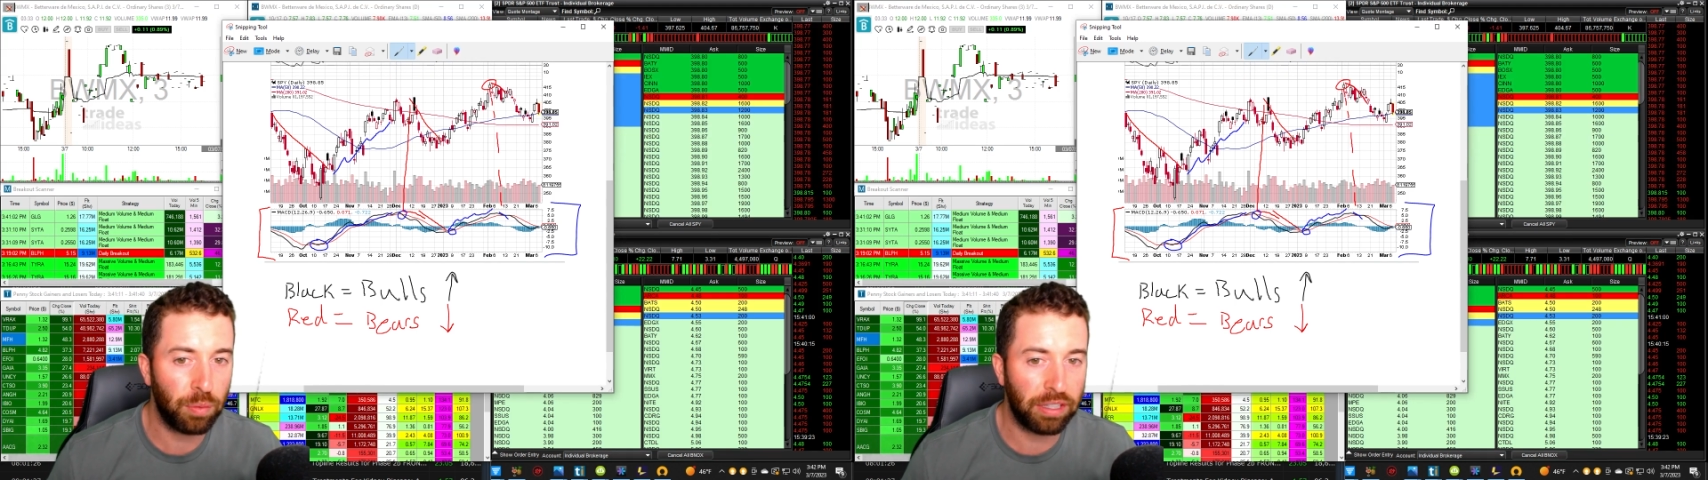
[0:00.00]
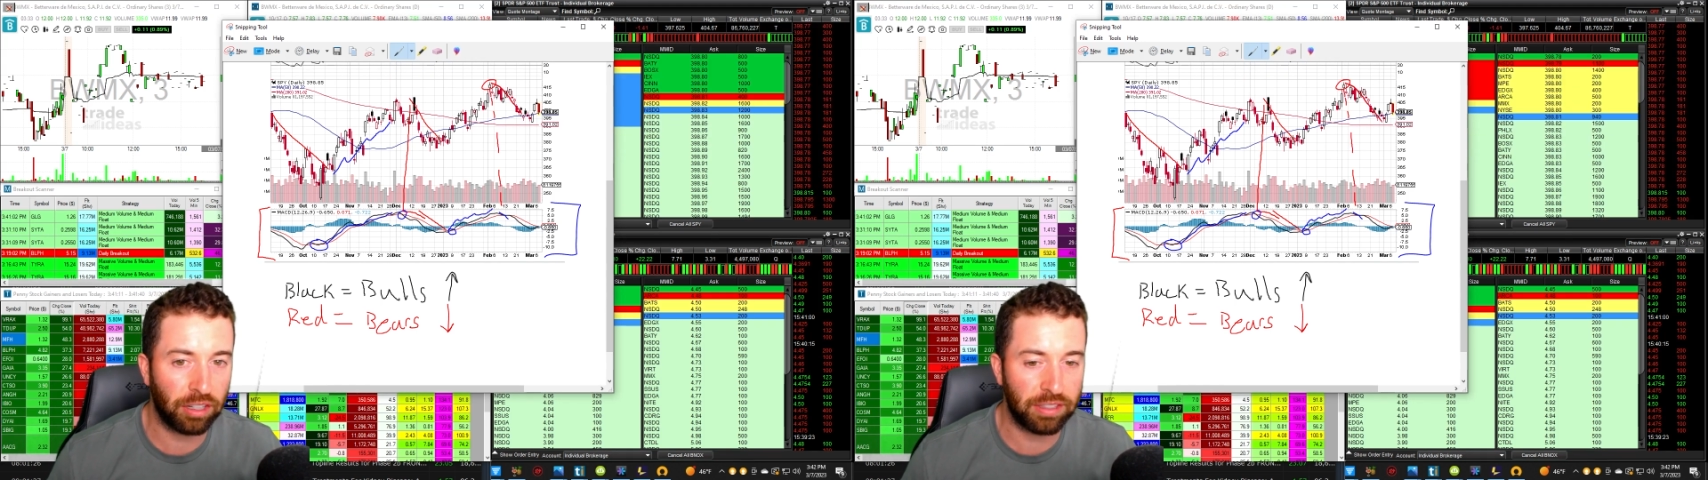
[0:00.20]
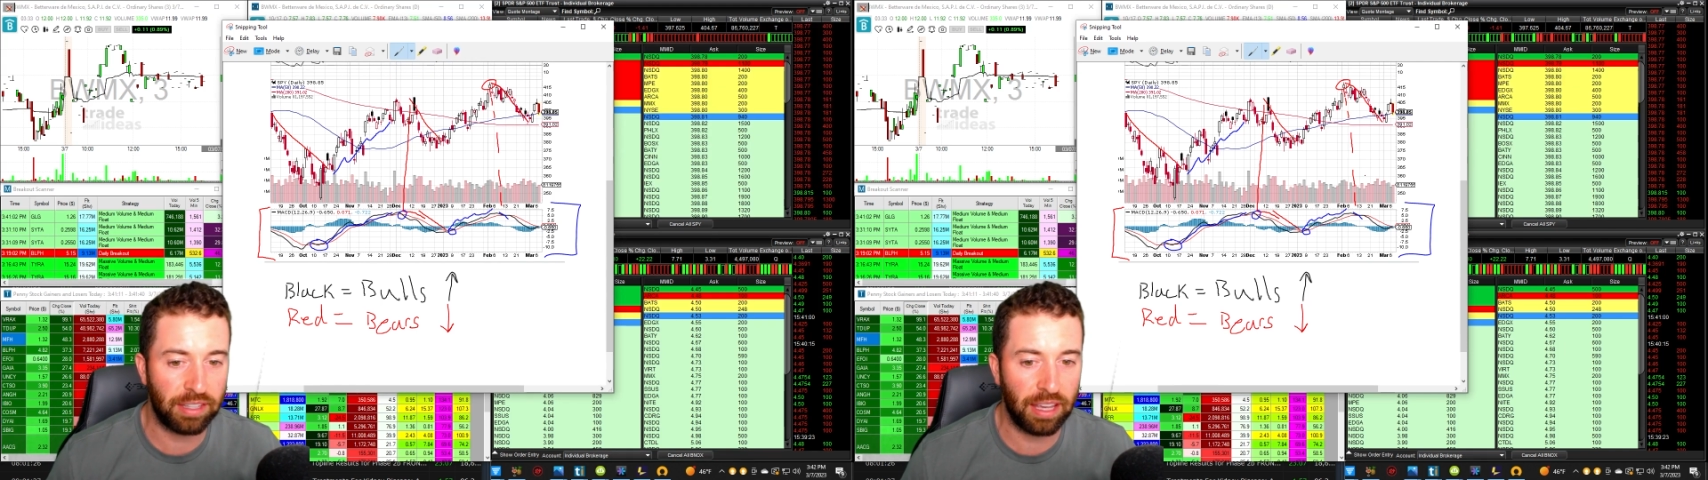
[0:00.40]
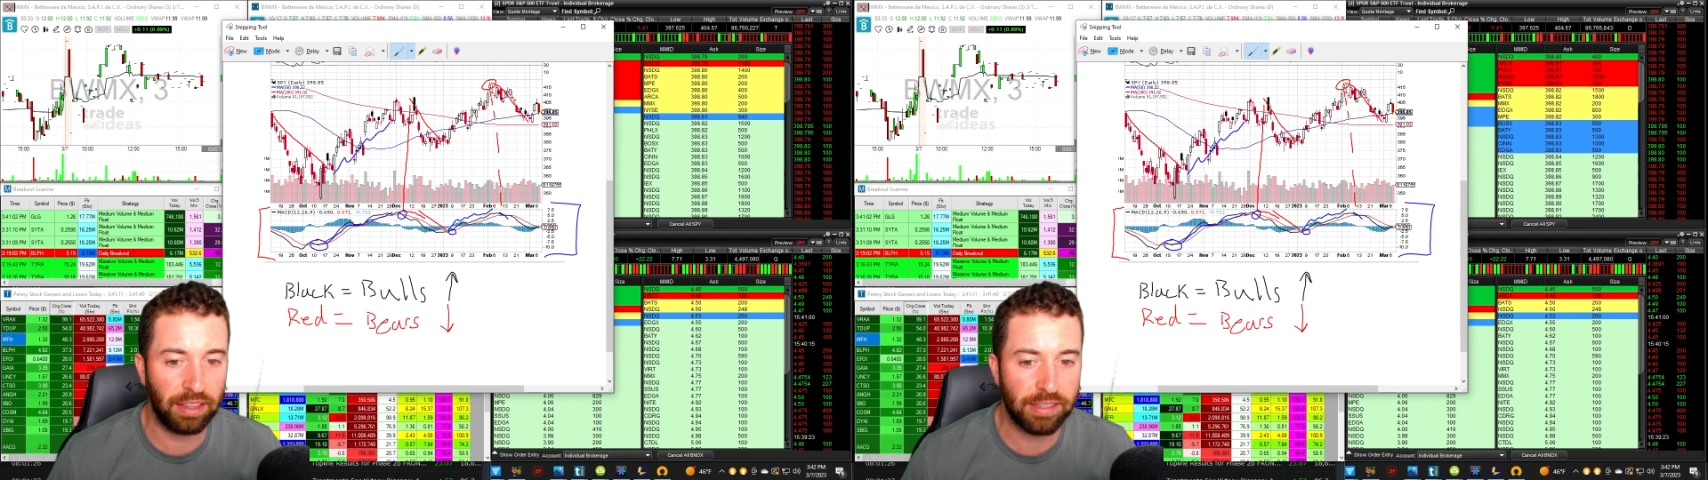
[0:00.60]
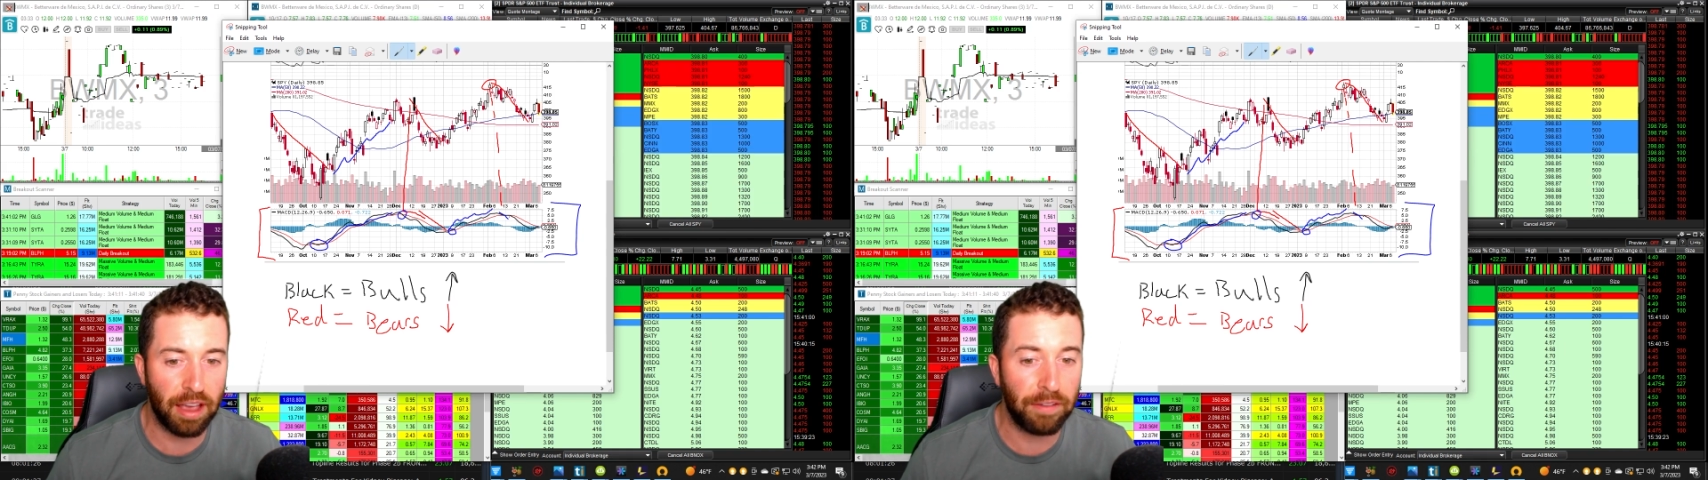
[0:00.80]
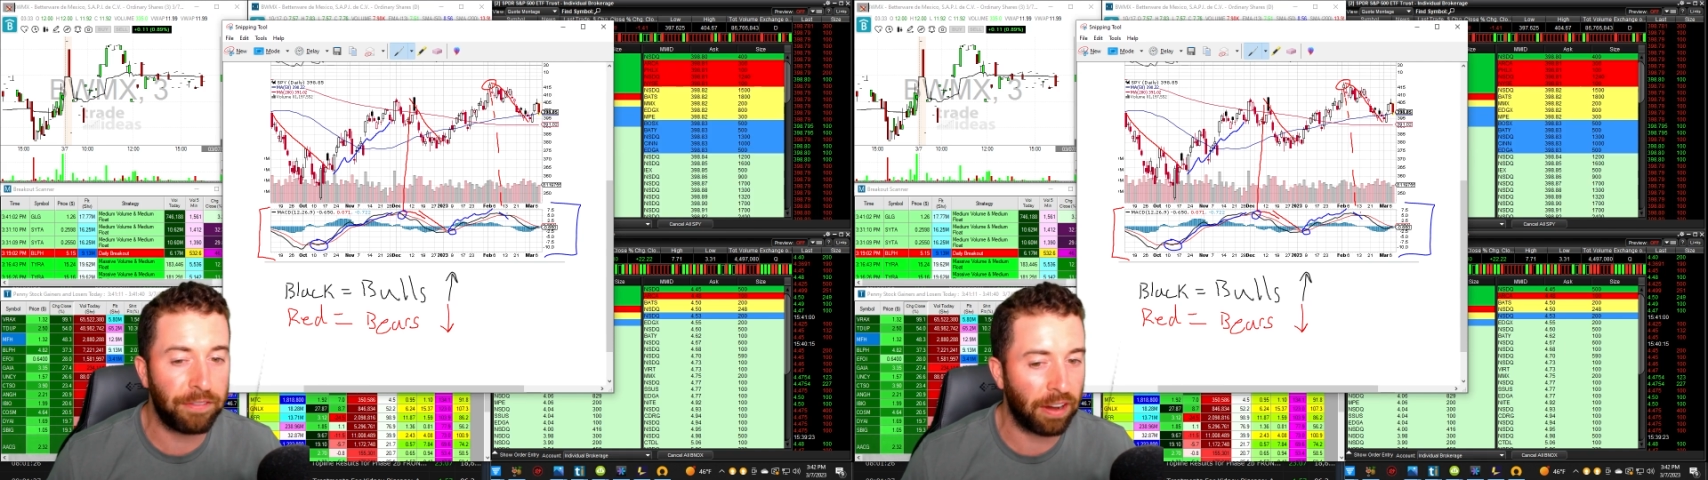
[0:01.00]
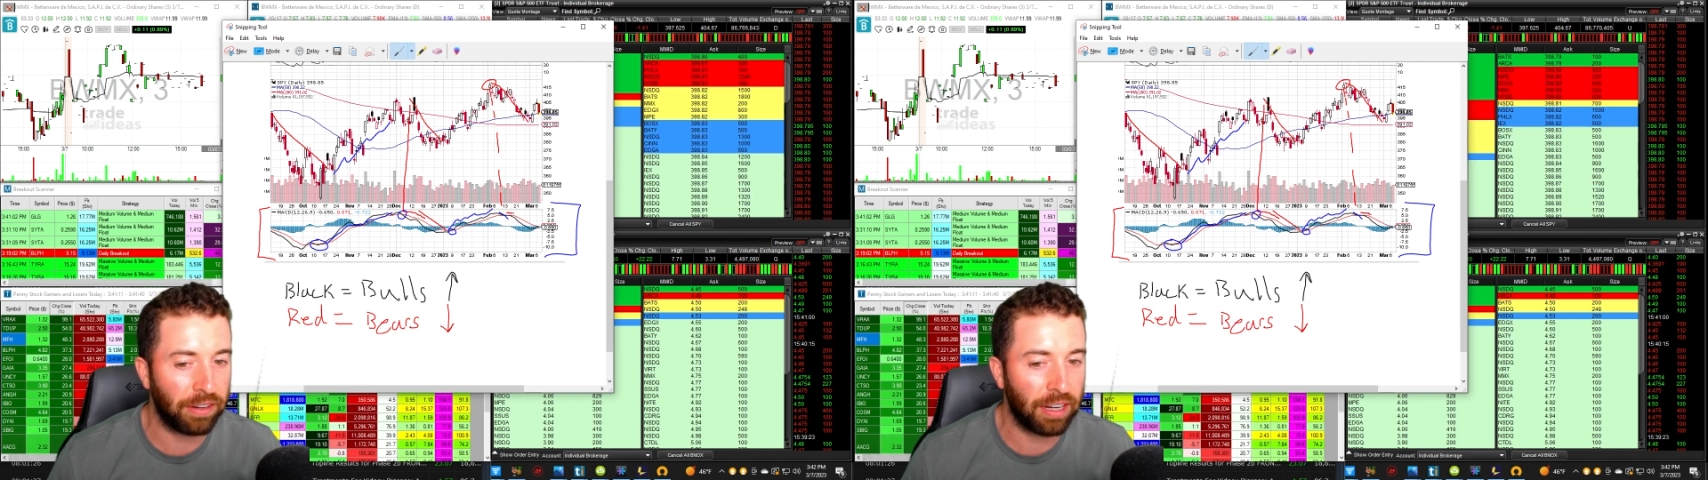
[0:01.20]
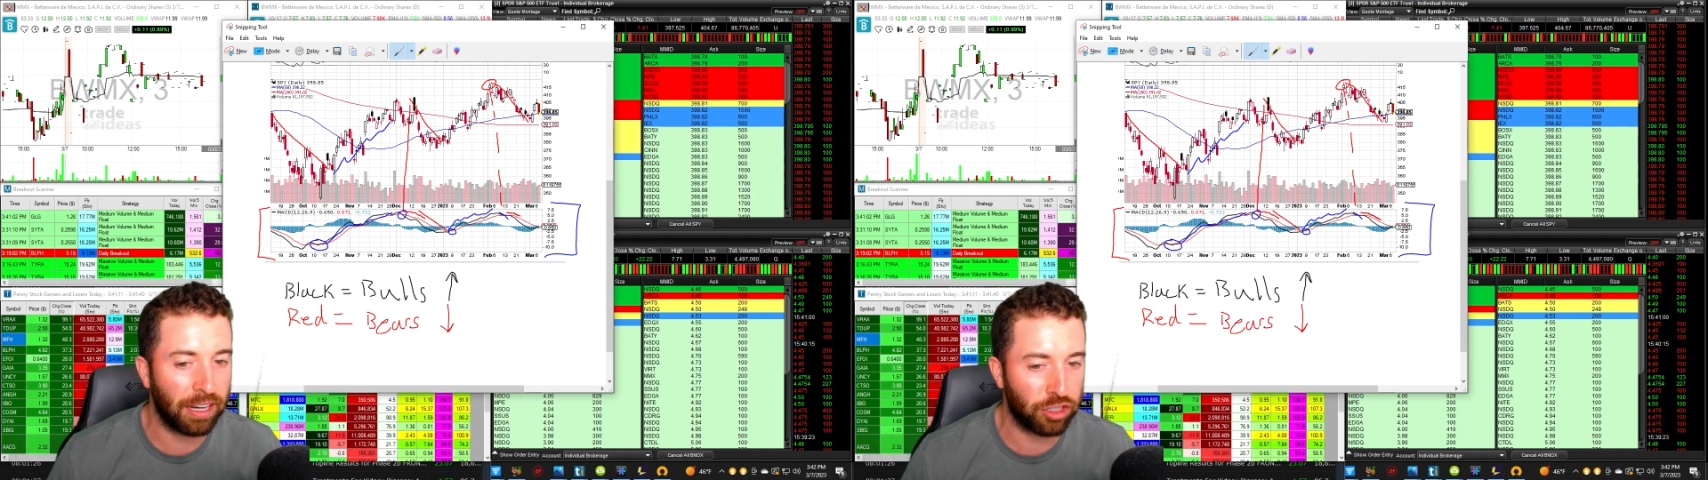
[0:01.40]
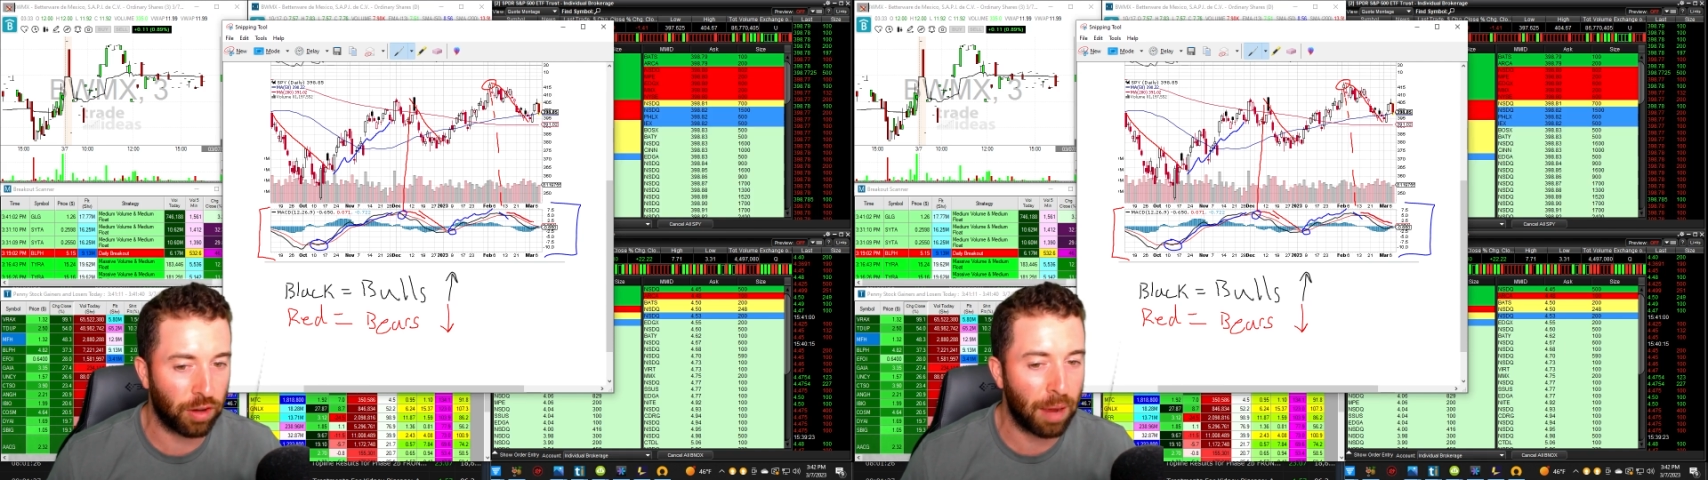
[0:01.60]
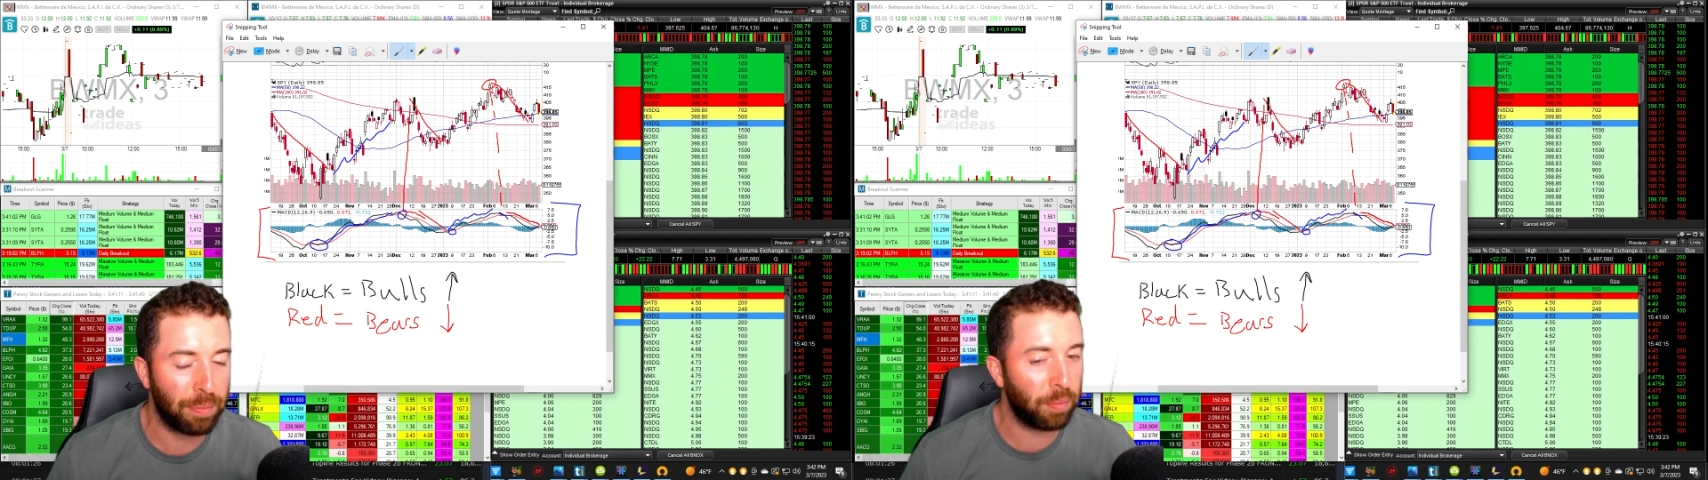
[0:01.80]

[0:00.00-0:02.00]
We start seeing this a very nice drop